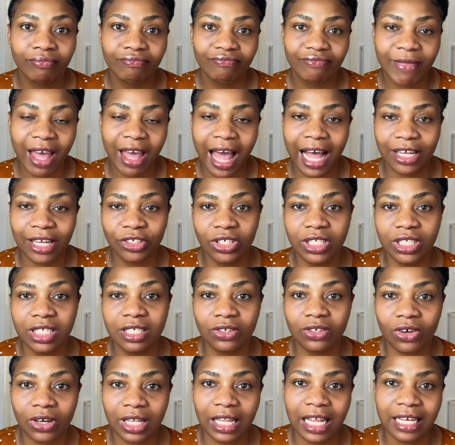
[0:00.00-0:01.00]
They're actually
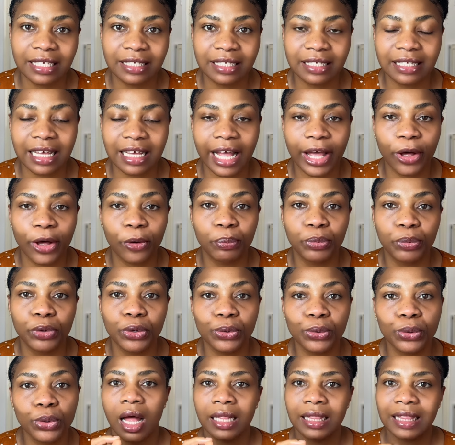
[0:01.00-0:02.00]
sunglasses that help you.